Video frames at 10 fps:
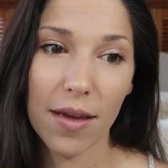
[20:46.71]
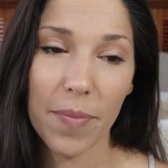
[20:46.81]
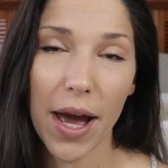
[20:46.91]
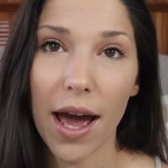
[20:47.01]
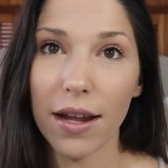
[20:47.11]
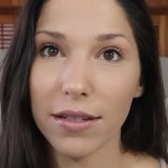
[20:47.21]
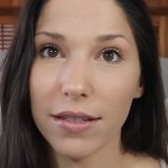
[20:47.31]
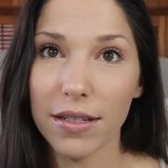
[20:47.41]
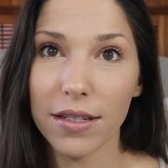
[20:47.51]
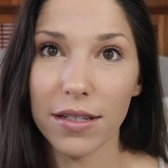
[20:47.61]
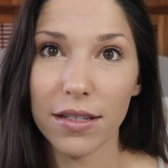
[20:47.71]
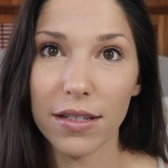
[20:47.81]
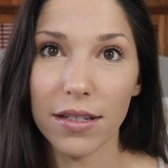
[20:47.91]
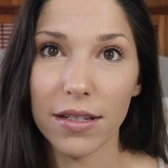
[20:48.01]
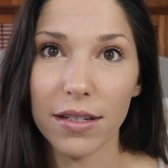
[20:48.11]
past
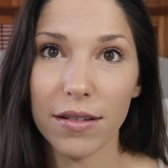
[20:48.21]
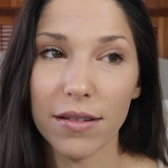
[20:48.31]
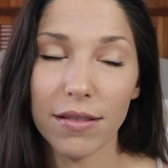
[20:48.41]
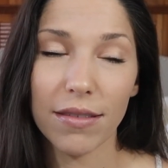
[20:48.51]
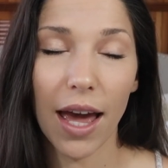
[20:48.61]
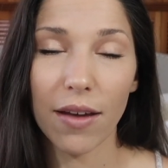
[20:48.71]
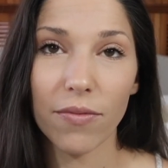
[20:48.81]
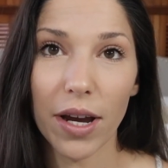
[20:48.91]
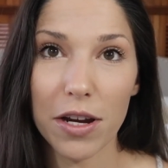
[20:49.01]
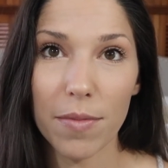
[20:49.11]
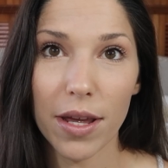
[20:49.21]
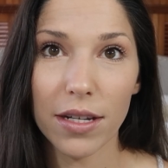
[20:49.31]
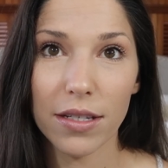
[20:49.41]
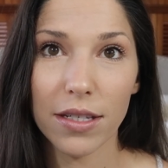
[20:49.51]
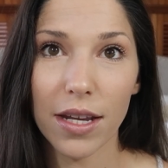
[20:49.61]
that
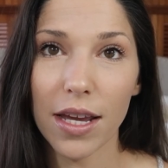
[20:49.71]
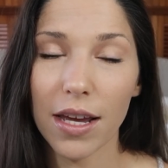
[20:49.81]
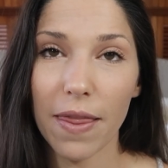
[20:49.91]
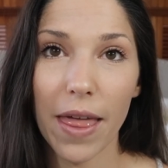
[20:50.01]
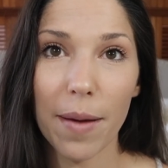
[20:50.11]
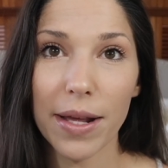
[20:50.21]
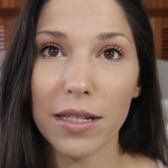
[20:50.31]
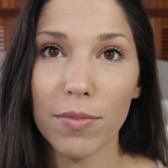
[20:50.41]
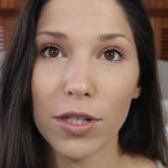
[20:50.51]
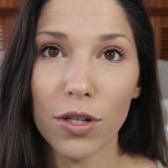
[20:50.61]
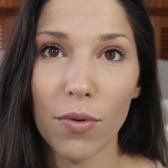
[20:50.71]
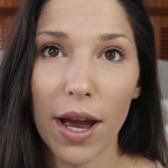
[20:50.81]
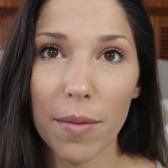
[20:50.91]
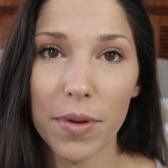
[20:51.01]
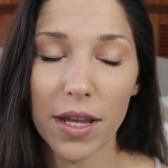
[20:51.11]
environment, and that makes me so
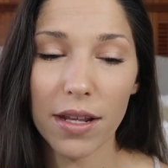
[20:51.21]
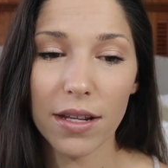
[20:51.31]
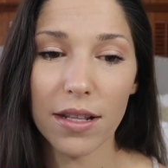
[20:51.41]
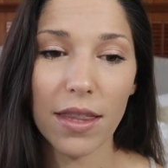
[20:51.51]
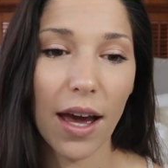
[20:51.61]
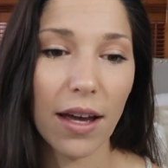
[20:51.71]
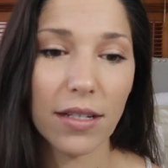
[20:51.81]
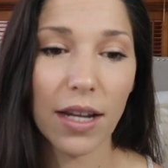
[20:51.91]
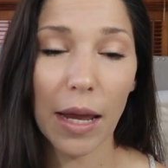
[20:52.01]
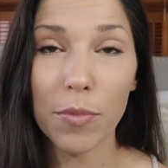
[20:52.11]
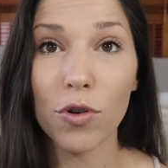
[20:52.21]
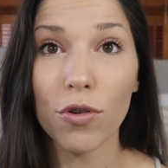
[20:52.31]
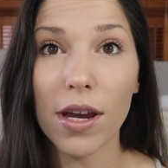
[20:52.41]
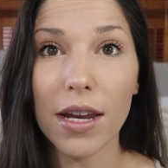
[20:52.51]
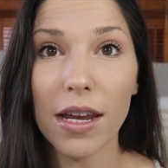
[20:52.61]
happy that I'm
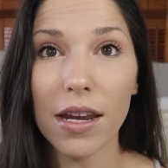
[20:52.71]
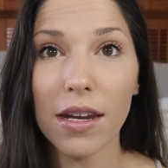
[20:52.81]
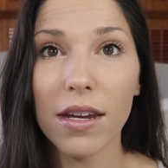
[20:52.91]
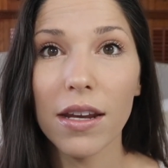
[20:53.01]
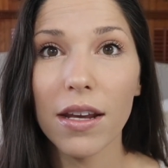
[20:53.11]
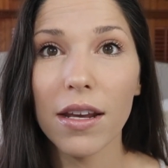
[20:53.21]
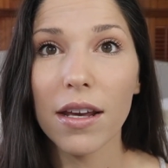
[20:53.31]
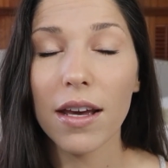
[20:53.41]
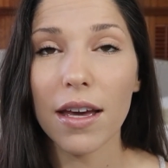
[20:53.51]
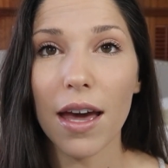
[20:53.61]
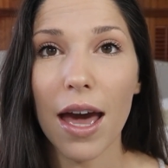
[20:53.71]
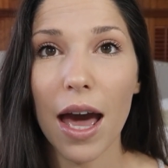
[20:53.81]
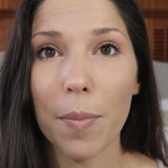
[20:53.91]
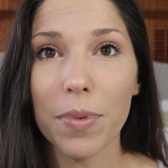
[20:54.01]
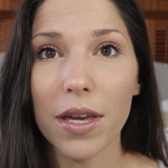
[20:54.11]
creating a
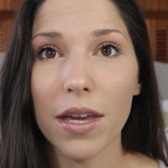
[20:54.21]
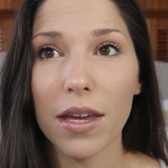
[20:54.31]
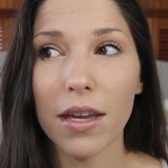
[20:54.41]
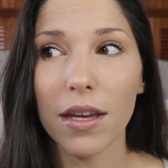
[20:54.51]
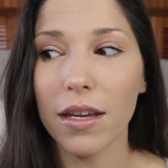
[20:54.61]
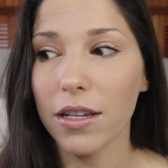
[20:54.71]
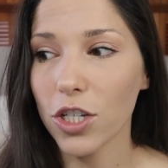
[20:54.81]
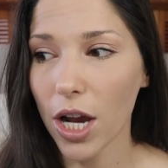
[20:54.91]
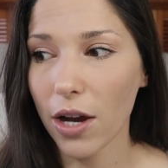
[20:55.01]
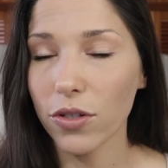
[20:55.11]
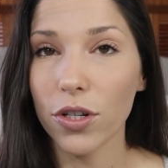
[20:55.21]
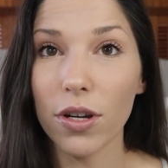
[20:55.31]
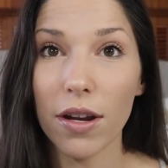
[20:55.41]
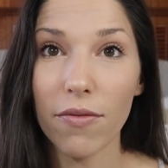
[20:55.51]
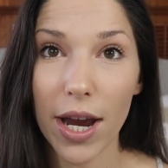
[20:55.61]
happy childhood
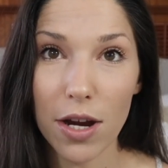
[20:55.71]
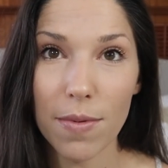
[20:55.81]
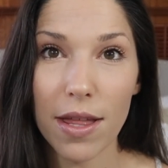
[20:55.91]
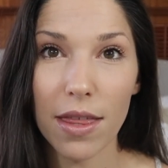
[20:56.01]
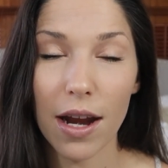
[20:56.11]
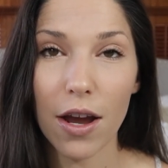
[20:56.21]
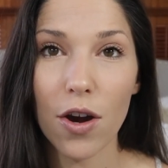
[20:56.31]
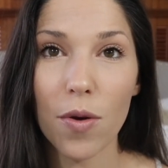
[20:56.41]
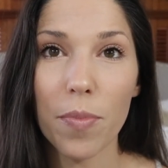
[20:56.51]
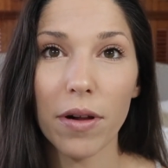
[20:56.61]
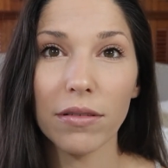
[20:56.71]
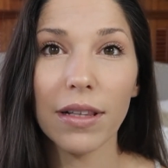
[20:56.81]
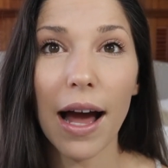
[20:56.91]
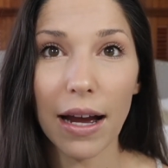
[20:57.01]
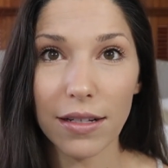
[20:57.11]
environment that I hope
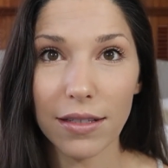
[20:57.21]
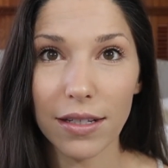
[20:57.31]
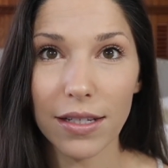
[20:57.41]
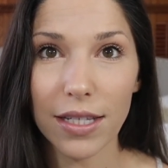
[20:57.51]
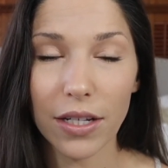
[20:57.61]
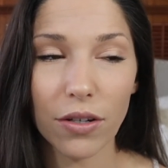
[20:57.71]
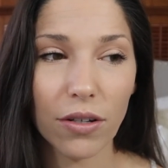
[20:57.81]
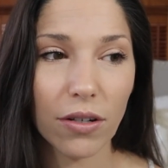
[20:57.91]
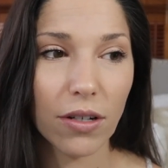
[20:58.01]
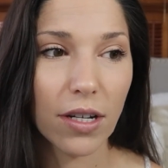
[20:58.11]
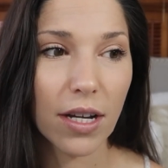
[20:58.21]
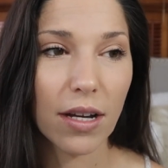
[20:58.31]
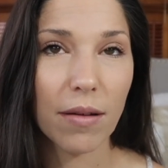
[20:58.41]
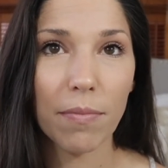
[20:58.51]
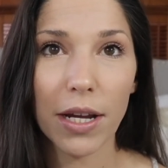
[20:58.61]
lasts until
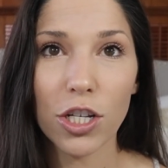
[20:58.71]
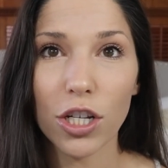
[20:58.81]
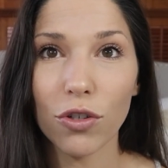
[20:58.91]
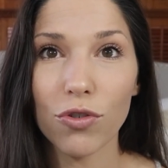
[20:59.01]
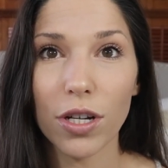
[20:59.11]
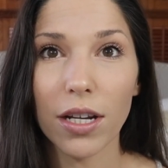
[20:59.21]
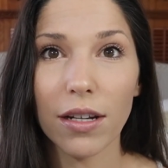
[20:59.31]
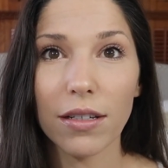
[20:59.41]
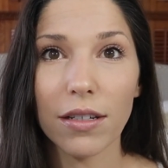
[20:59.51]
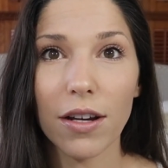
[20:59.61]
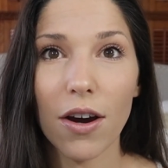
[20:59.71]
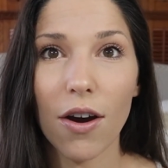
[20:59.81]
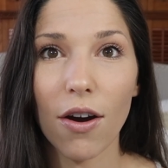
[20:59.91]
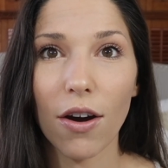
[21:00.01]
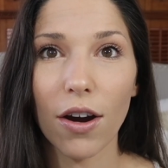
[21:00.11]
my children
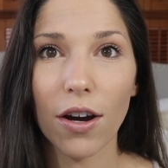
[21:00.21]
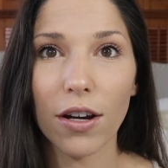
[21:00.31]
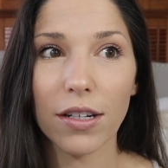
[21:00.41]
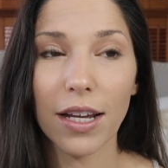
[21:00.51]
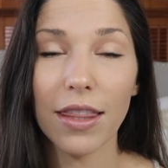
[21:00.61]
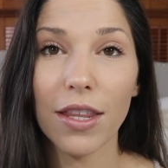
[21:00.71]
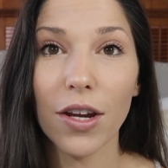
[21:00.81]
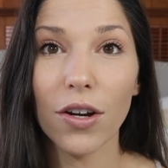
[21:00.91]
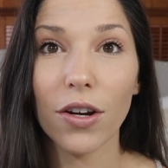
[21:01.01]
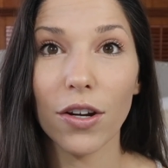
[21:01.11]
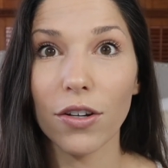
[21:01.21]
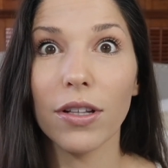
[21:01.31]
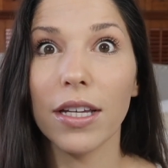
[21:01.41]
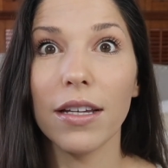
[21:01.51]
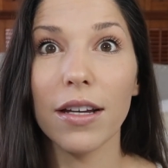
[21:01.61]
are in their
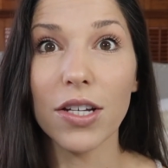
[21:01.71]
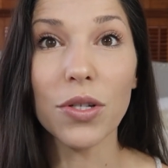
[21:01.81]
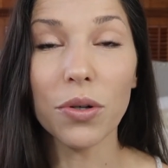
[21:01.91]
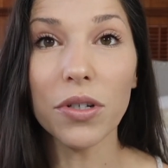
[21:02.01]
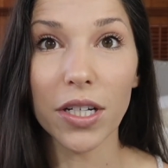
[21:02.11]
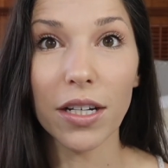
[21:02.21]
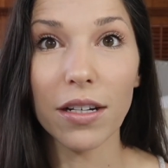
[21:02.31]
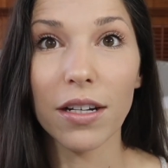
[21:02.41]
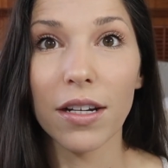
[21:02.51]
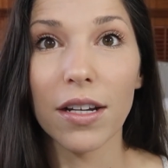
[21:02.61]
early adulthood.